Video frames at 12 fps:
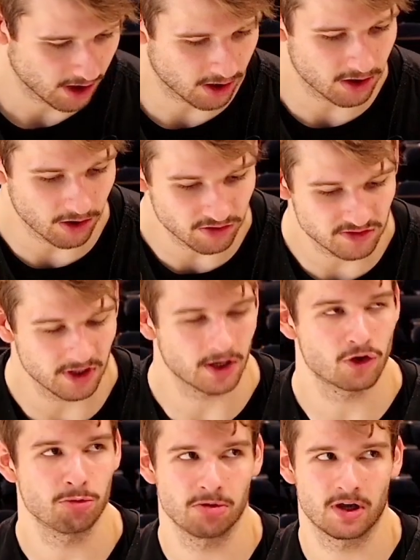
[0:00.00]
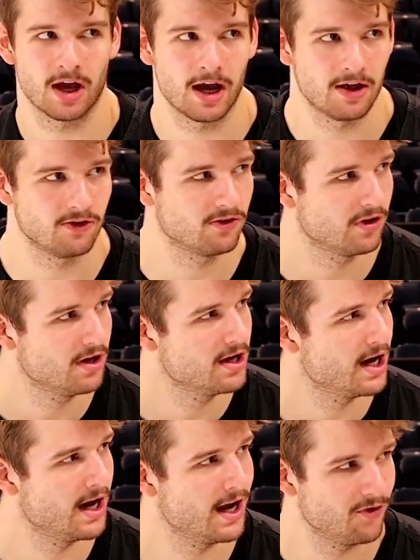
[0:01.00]
close-knit group of guys
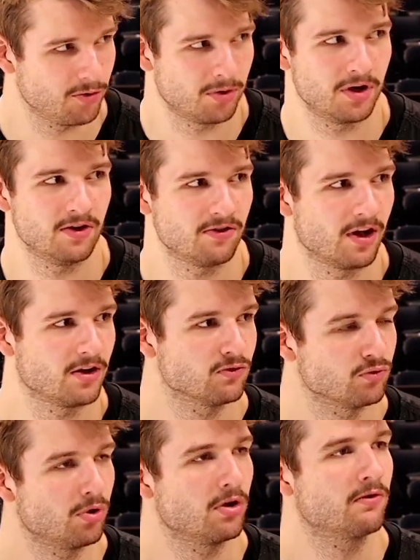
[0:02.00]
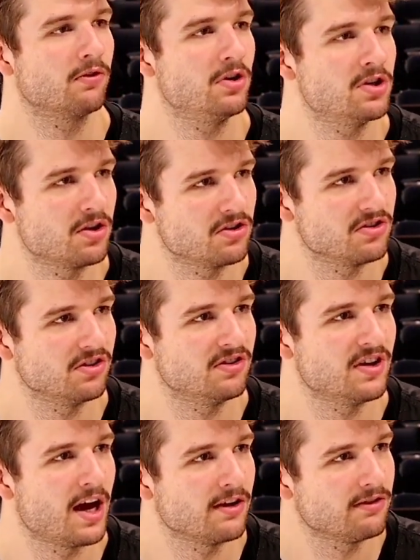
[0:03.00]
and everybody's like rooting for each other's success.